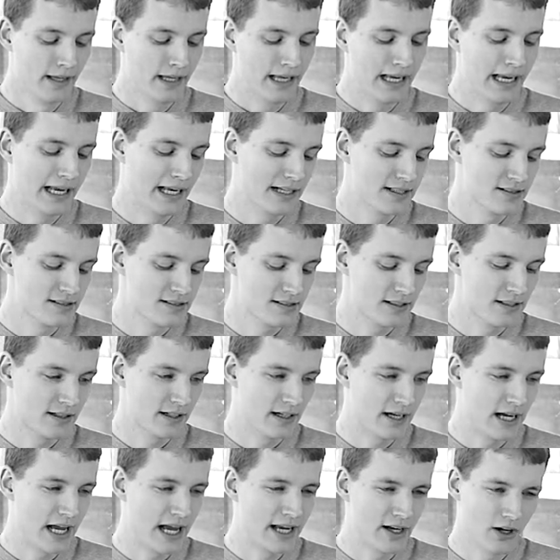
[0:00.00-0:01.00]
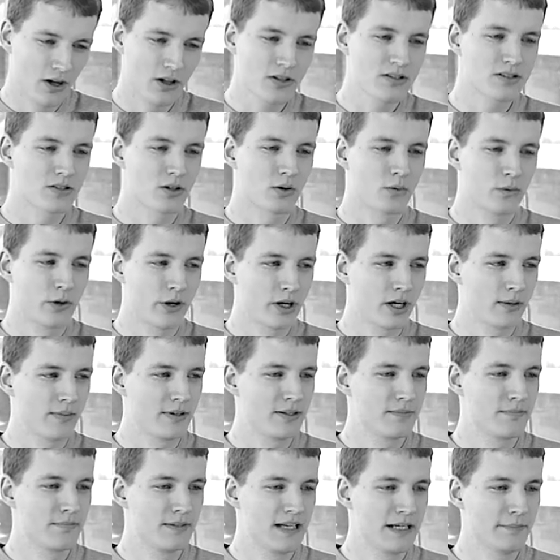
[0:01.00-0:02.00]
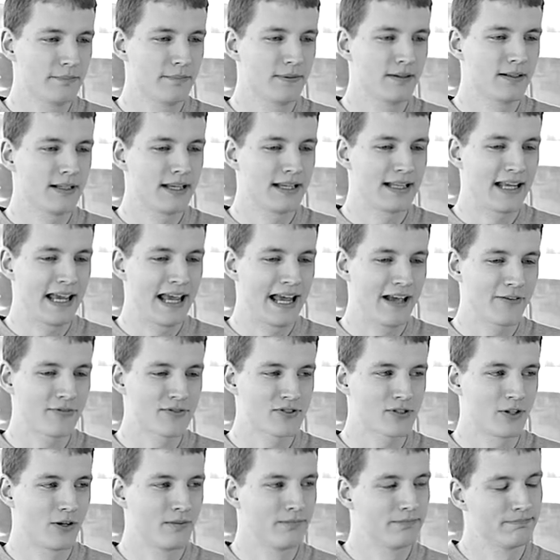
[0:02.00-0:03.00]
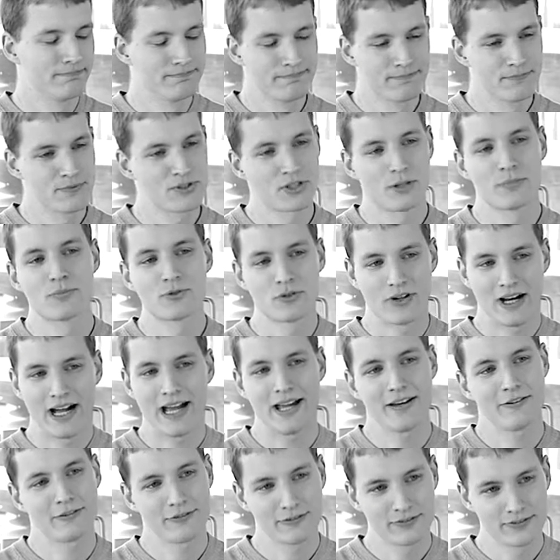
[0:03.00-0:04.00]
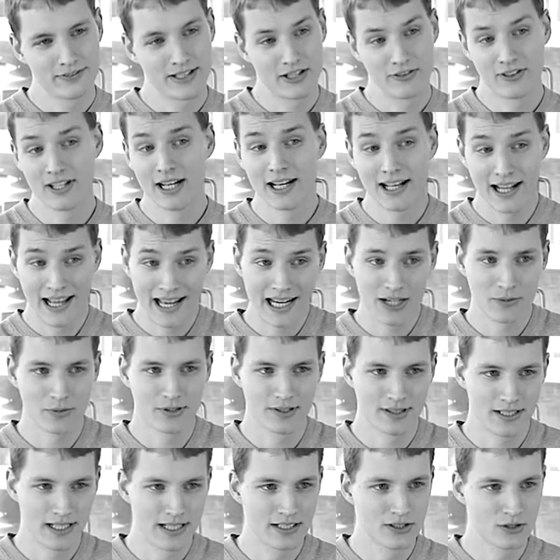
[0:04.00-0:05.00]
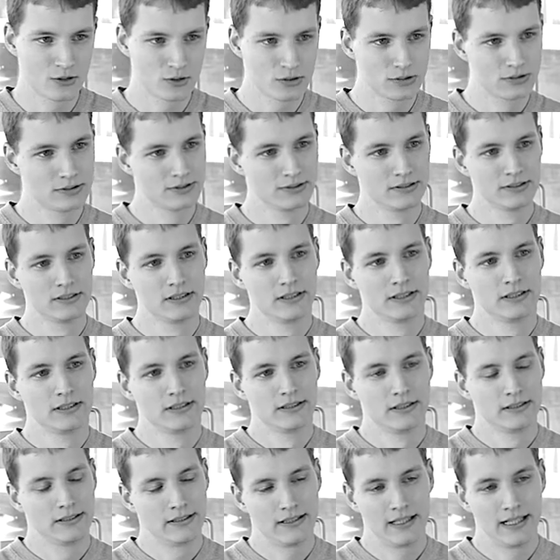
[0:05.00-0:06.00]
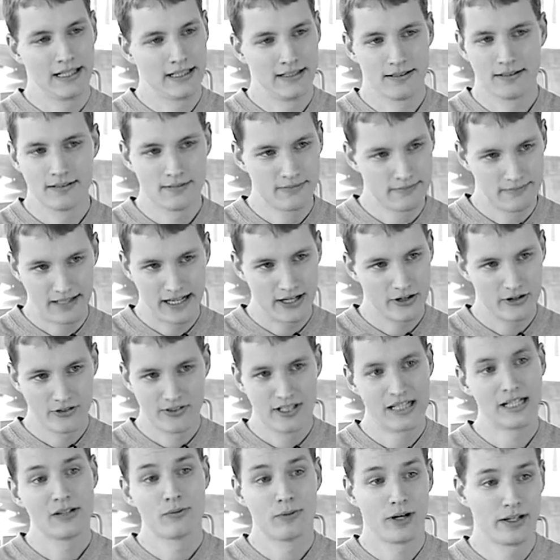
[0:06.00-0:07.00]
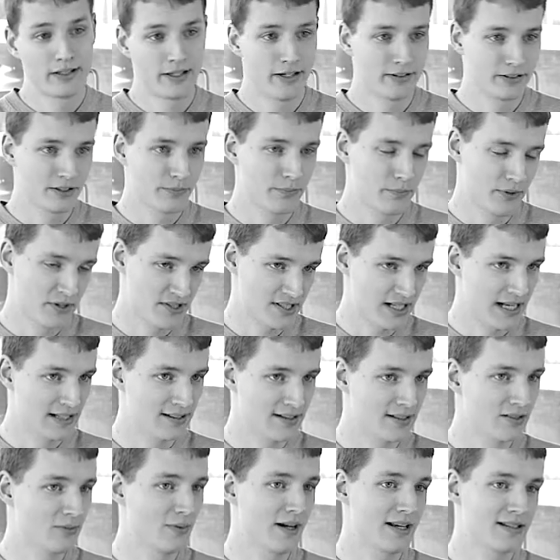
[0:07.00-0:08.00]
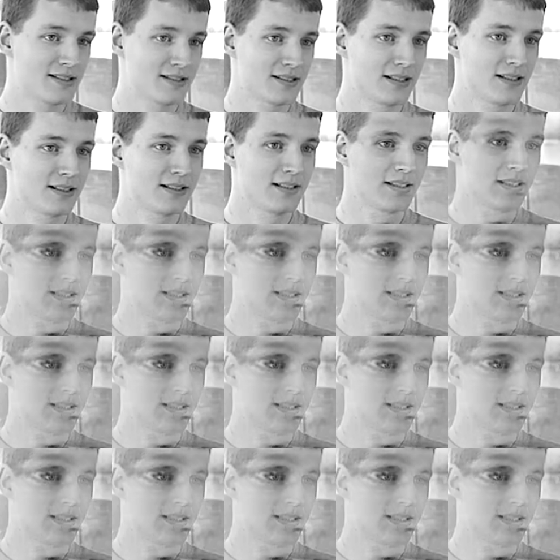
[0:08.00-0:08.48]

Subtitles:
And I also work with people that have some drive. They really like what they do, and they are really 100% invested.